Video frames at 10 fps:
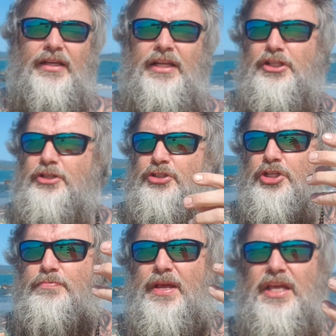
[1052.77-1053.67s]
He doesn't
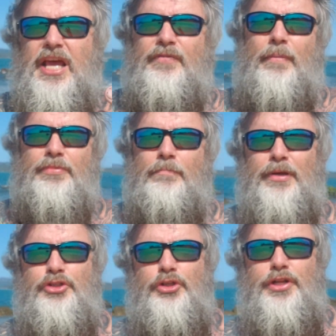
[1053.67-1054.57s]
just mean give up the
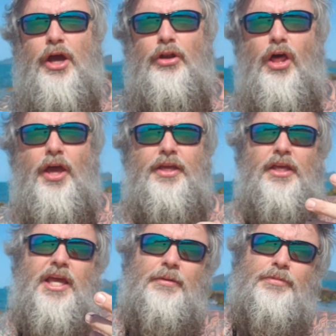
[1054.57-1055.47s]
bits you don't like
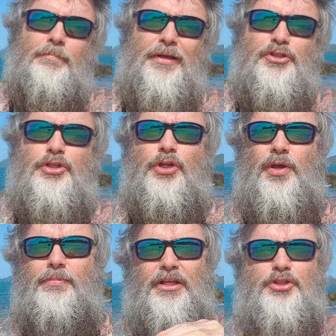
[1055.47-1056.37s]
and keep the bits you do.
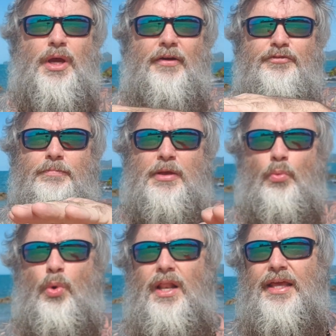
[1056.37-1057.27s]
He means you have to be
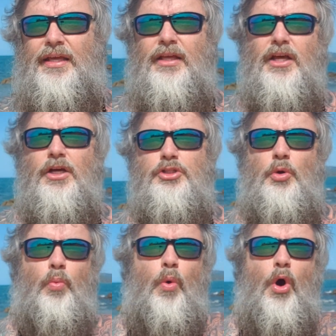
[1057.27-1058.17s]
willing
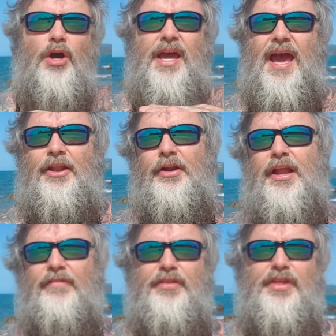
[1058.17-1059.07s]
to walk out on
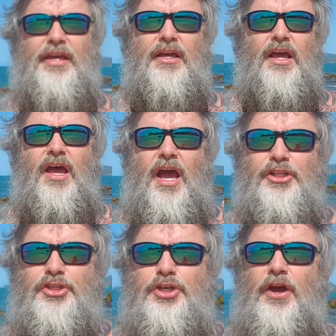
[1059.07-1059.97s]
everything
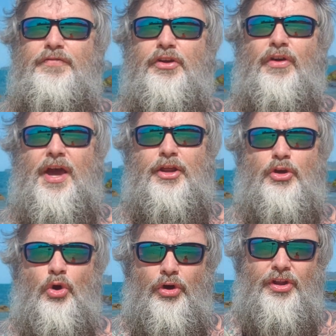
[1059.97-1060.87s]
and serve the greater
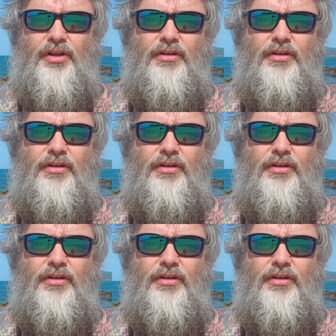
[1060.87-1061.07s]
good.